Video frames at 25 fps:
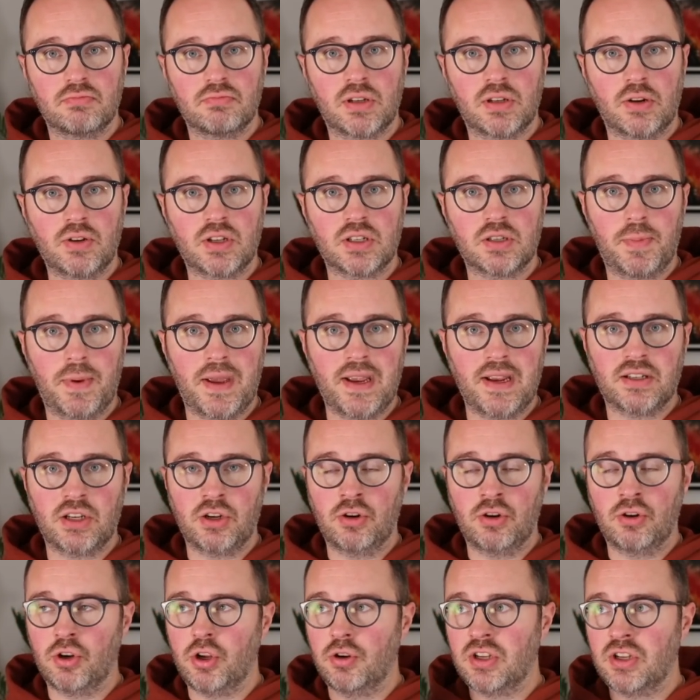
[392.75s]
so to speak, so
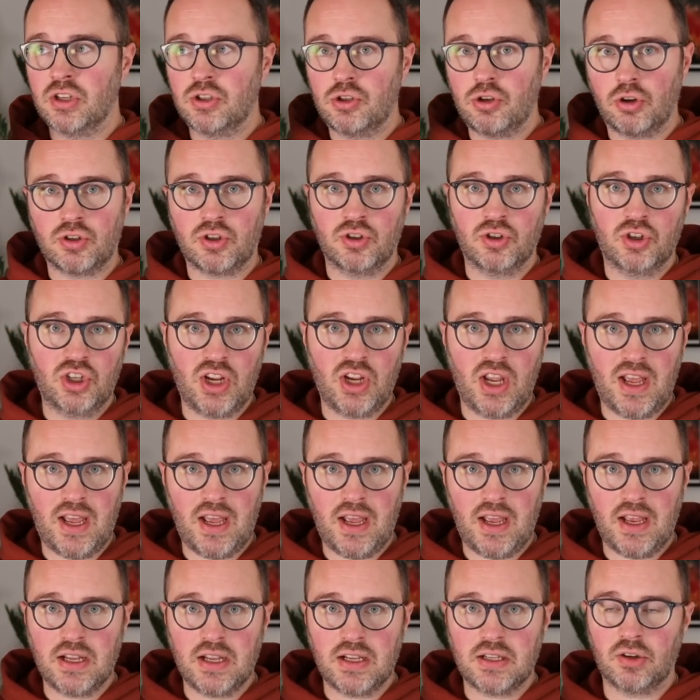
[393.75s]
you're not using stocks and
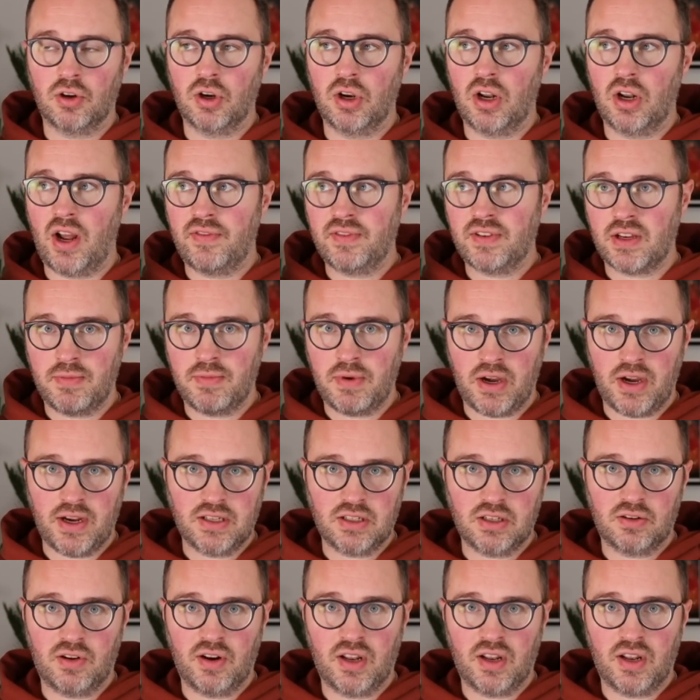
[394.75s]
shares or lifetime
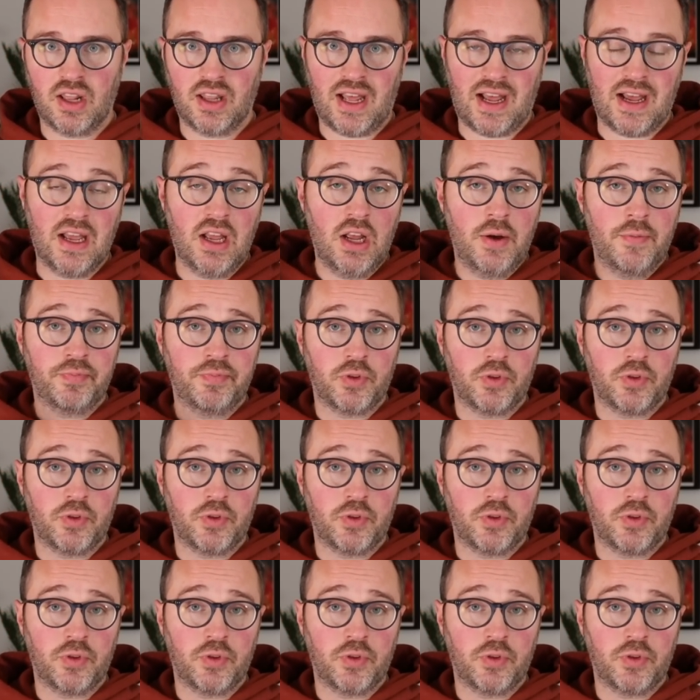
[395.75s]
ISA or anything like that,